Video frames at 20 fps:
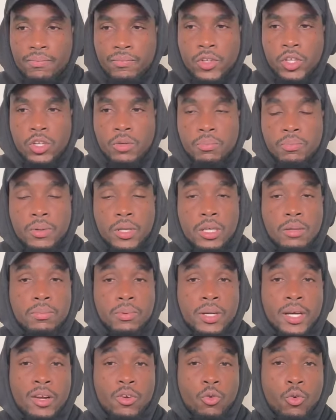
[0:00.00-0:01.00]
You know,
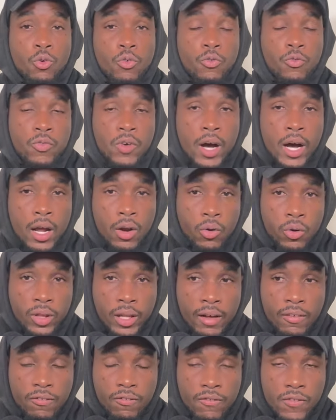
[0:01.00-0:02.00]
people that who fall out
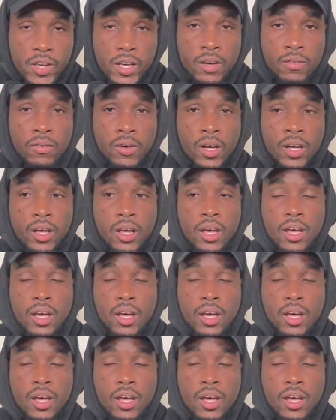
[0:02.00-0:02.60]
of favor,